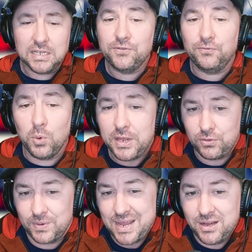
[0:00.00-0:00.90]
it's
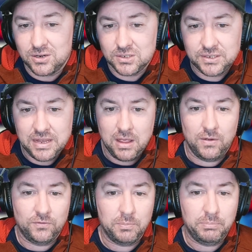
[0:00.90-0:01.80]
43 acres
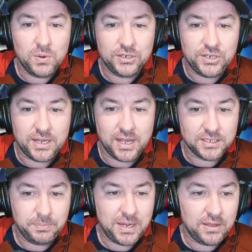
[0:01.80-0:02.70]
from Boca Chica
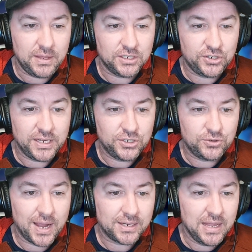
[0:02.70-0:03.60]
SP, the exchange
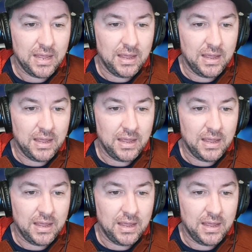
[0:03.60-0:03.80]
tract.